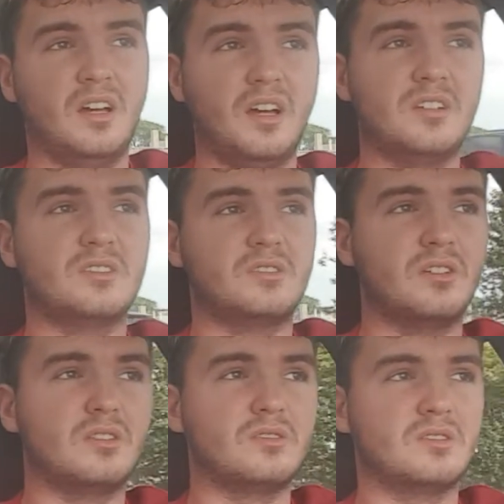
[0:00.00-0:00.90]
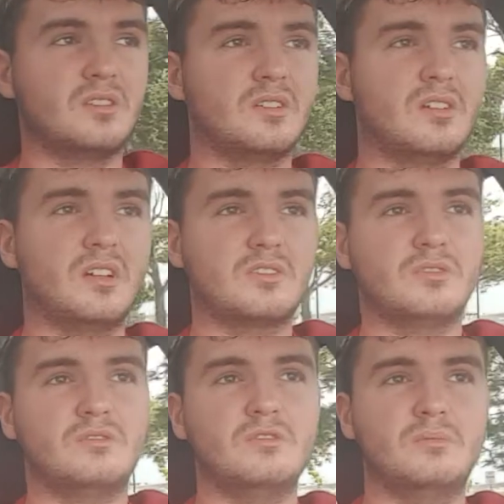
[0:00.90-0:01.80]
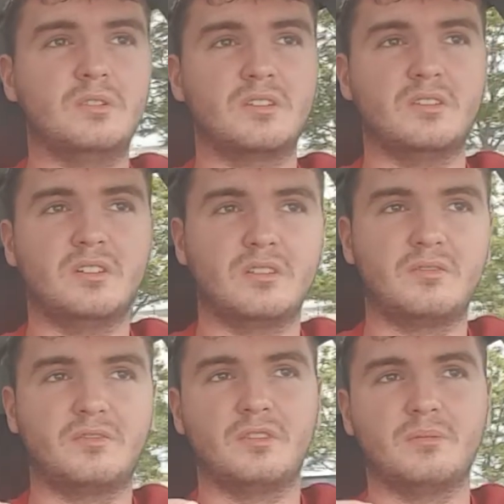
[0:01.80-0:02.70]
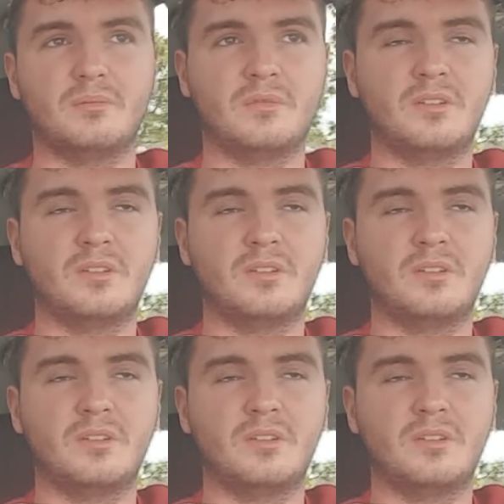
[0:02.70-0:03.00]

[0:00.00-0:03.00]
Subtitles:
I just thought it was an extra tubing leading from